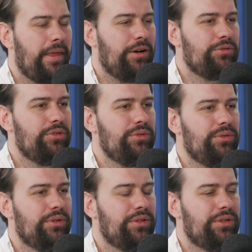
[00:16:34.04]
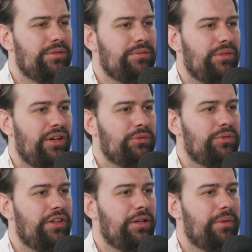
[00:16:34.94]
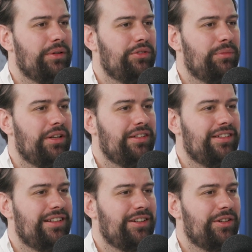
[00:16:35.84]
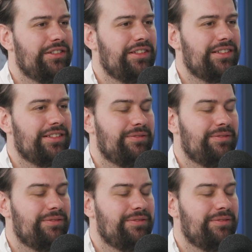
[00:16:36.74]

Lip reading: How to think about cement in that context?